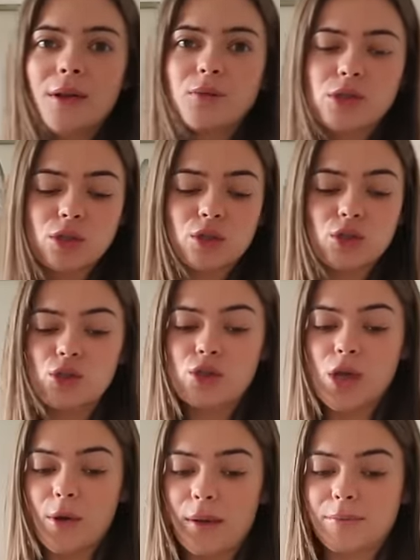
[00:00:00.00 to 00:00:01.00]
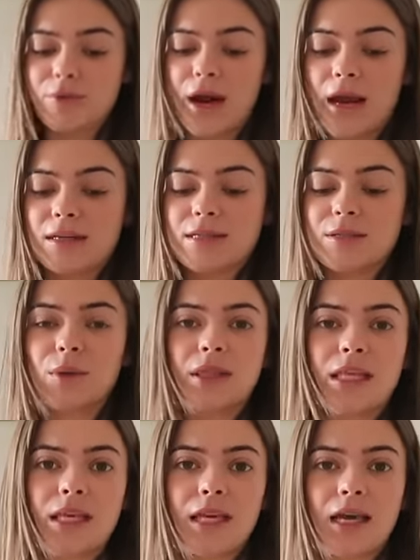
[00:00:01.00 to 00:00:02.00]
I was so impressed
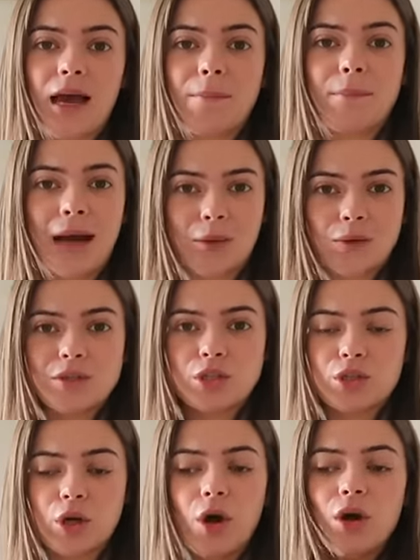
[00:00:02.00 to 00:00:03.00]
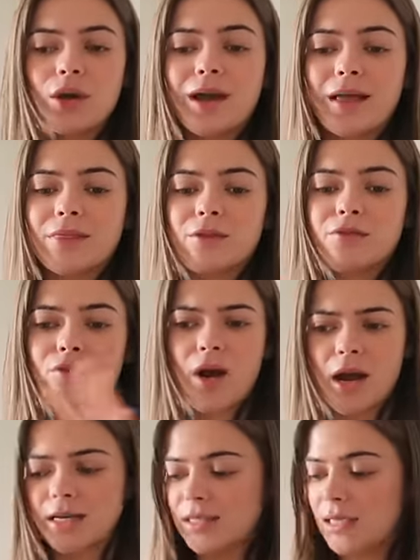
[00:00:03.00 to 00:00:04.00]
with the amount of stock and the
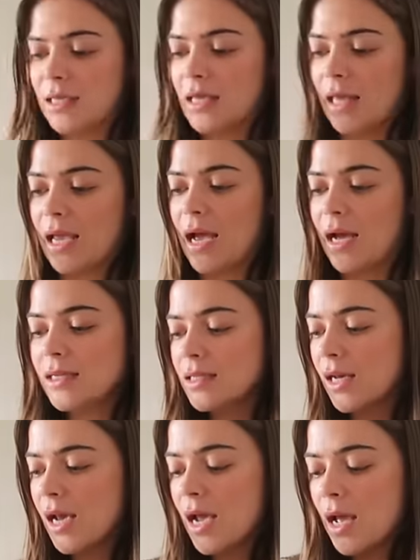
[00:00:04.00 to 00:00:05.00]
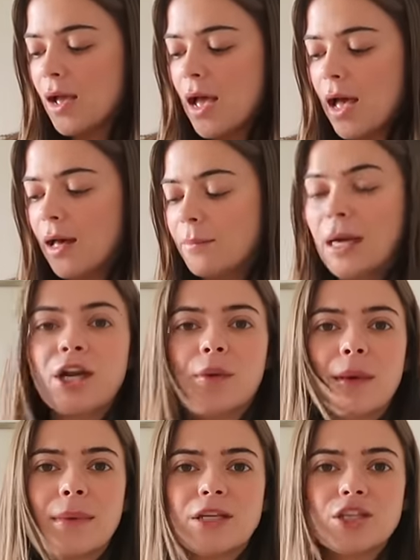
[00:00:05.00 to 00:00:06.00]
variety that they had. I know
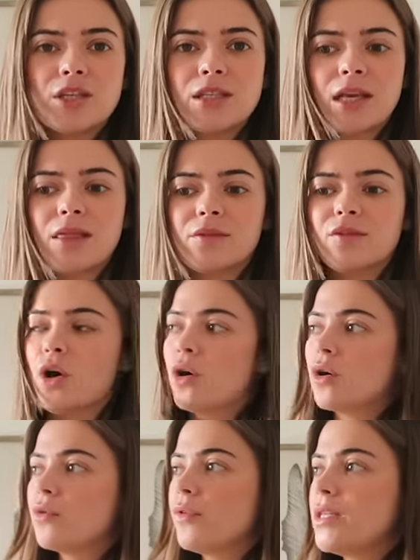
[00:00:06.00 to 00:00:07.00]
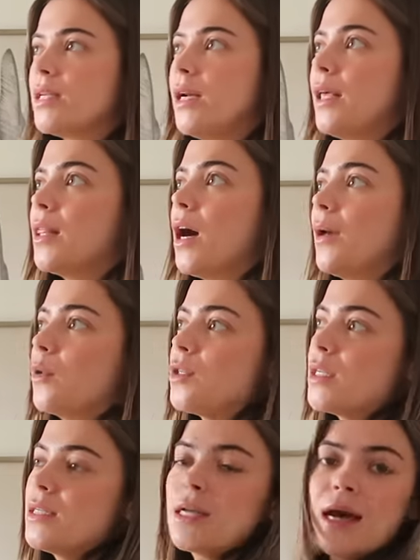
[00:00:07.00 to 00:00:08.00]
I mentioned in the vlog recently that I
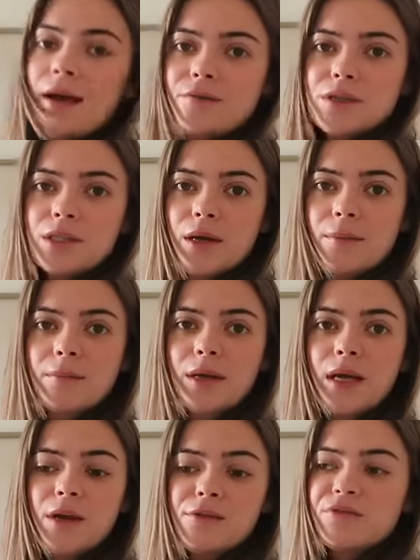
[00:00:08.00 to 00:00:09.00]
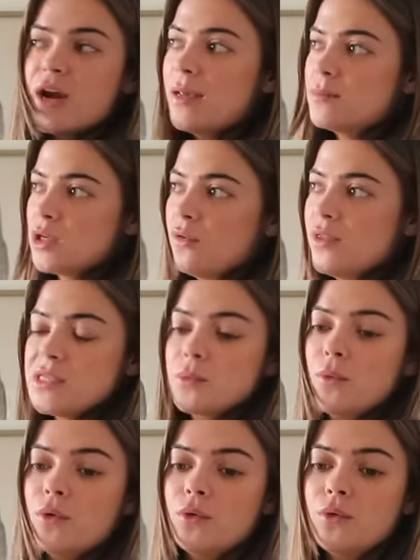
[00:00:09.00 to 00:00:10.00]
wanted to have some frames on this
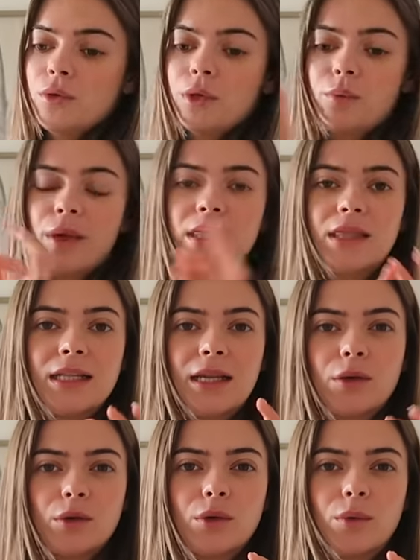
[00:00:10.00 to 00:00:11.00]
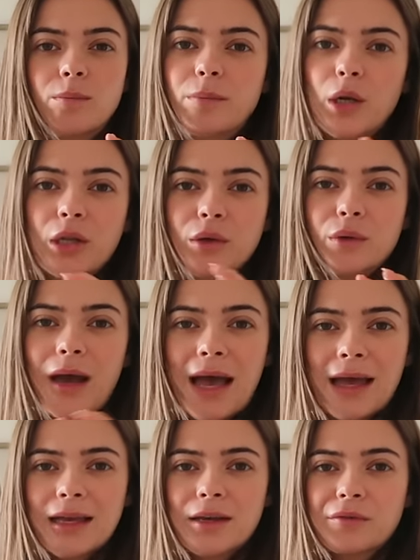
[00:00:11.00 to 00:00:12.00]
wall with the little blue
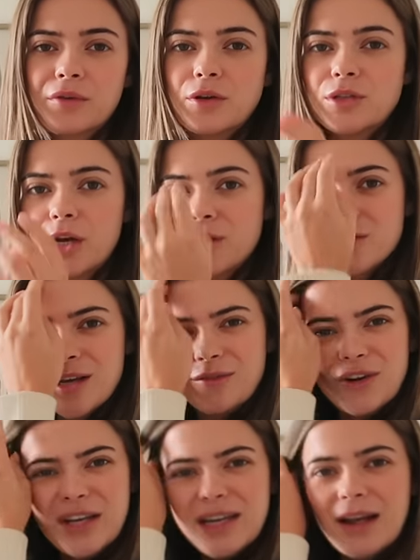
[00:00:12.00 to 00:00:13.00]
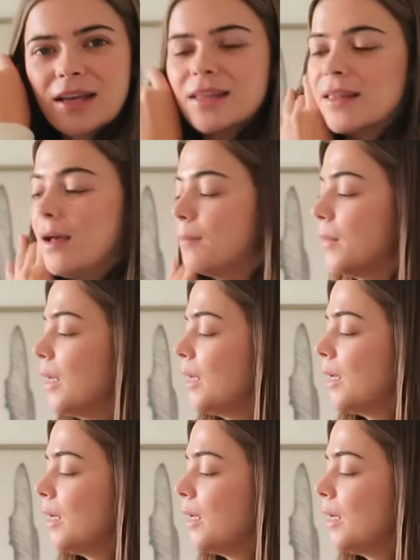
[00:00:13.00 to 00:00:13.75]
egg photos. I really liked them.